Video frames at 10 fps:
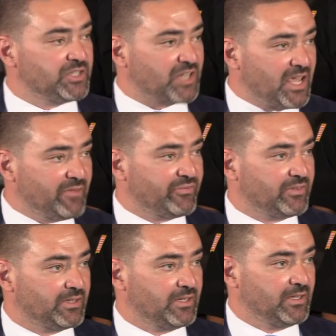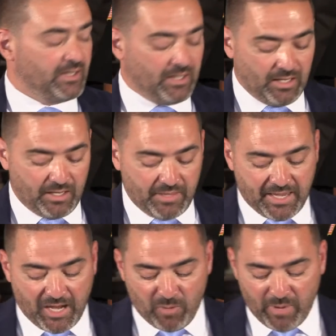safe. They
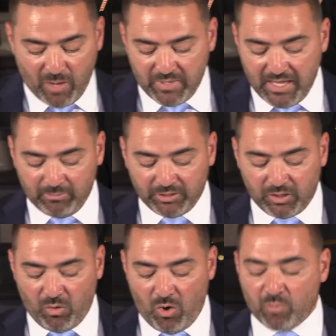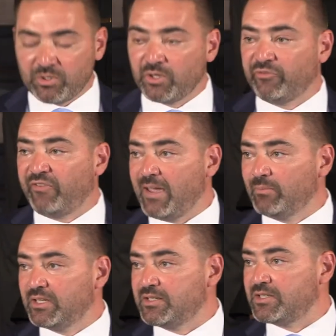care about being able to go home to their
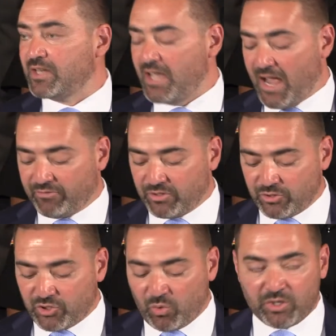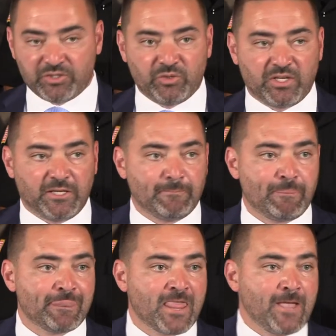families after their tour of duty.
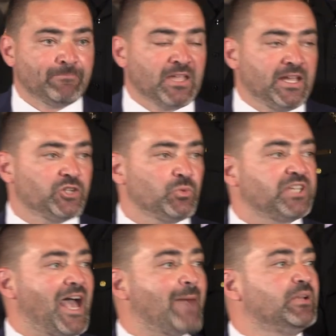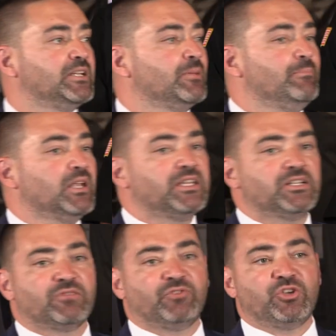Here's what's happening to
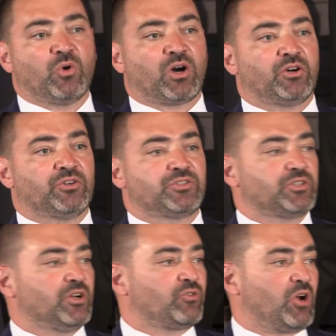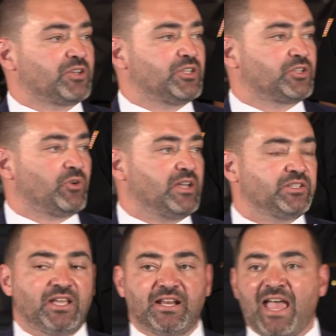millions of New Yorkers across this great
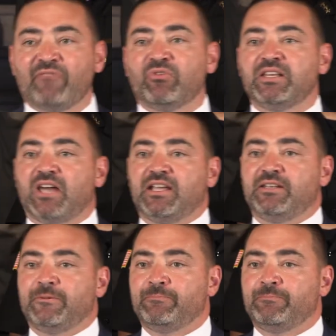state. Every night,